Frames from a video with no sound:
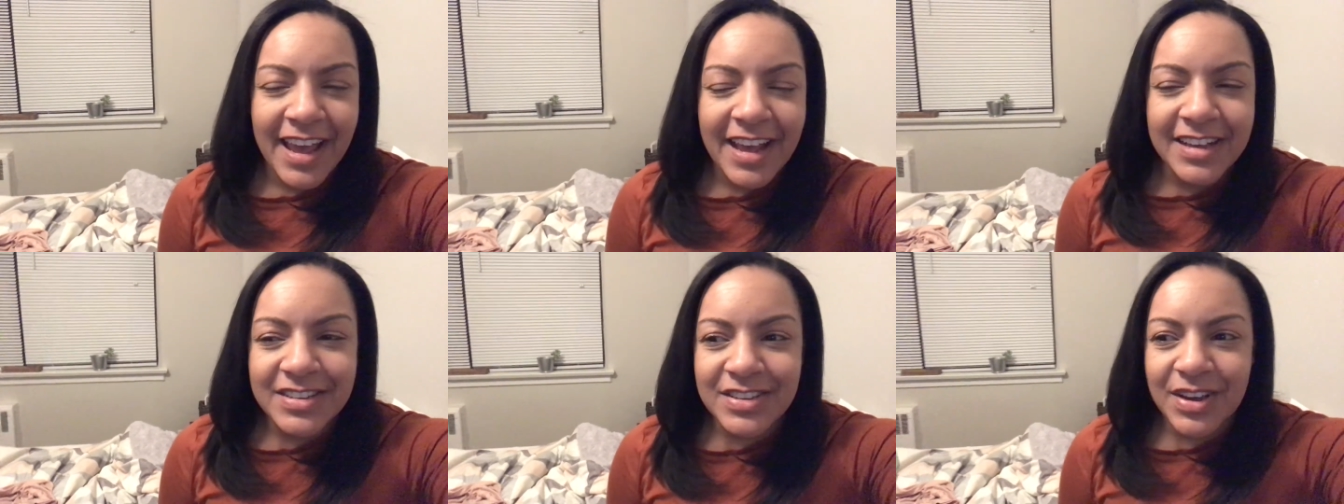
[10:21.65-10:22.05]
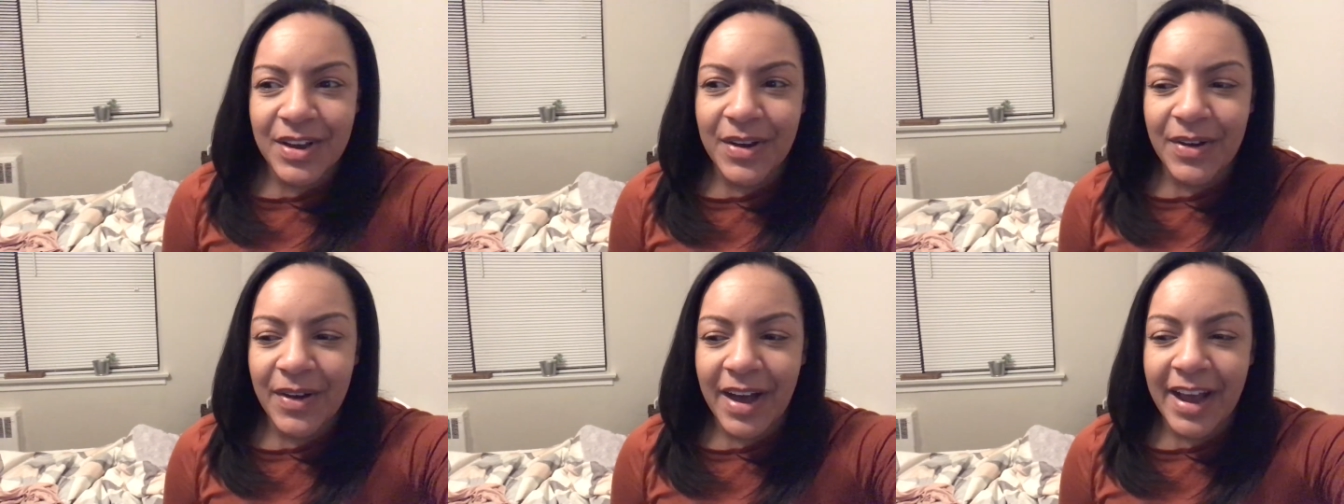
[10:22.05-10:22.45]

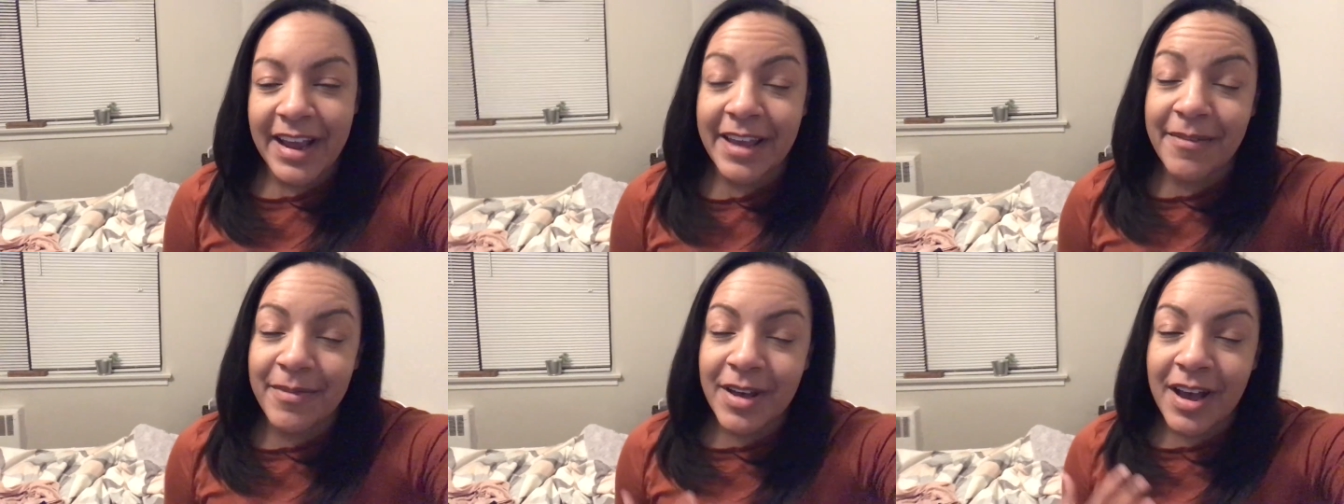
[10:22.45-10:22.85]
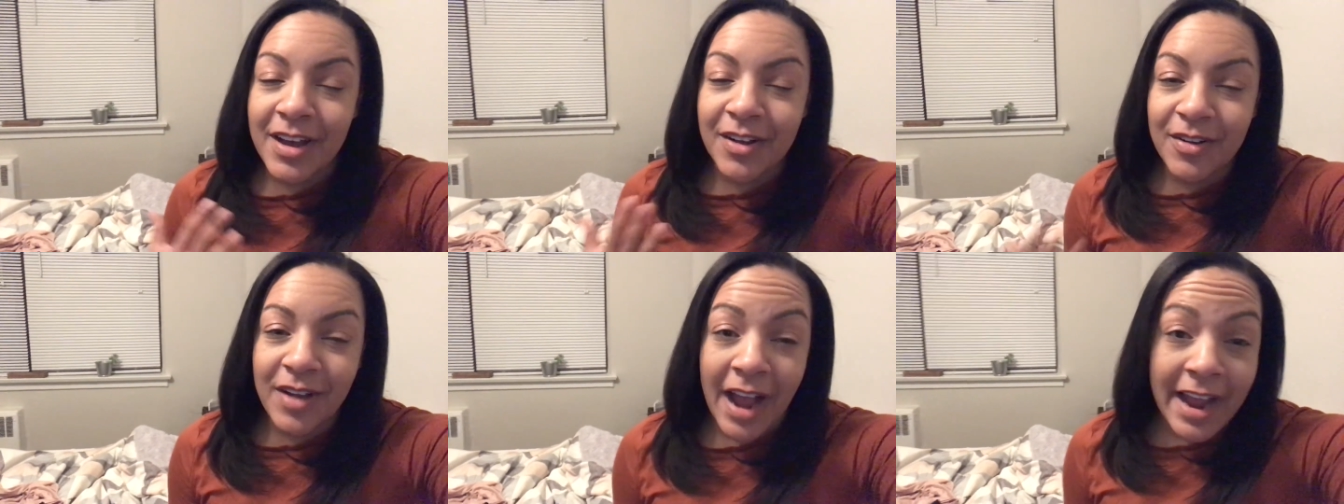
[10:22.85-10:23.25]
So I am
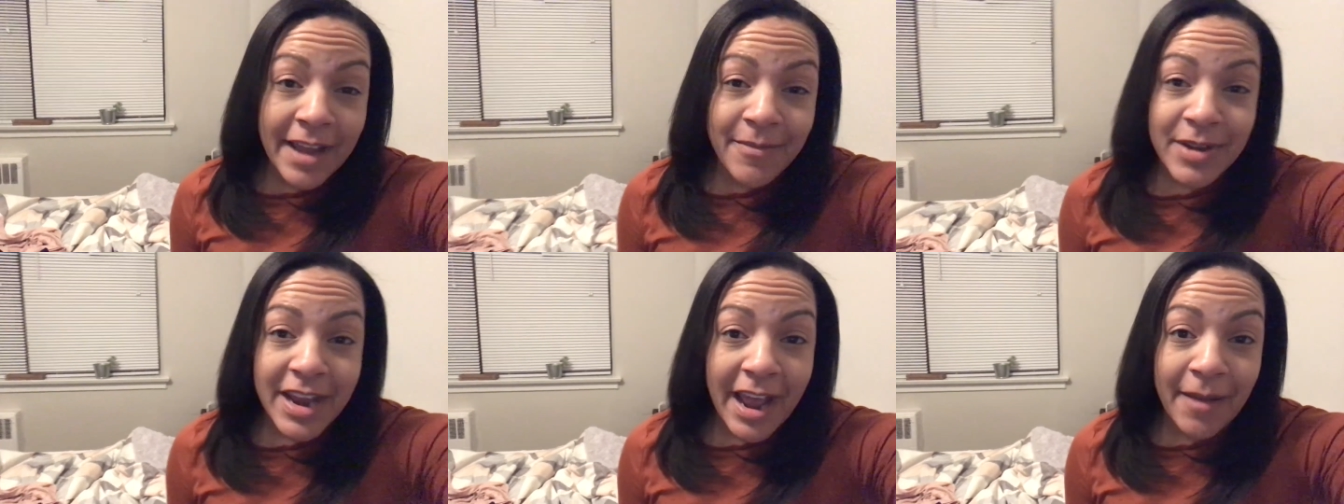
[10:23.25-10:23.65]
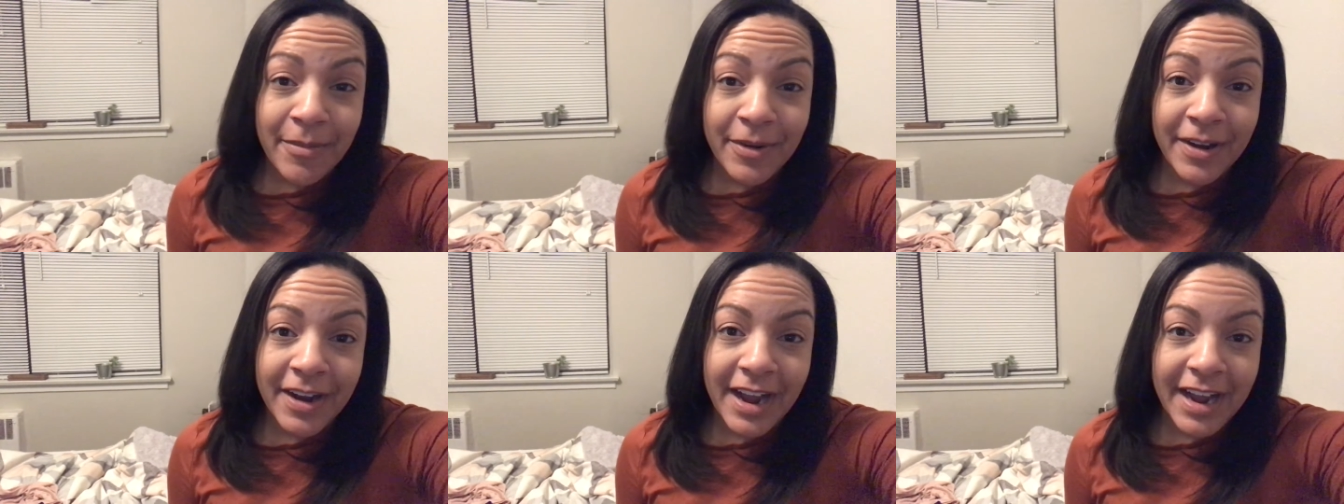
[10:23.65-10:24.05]
a napper.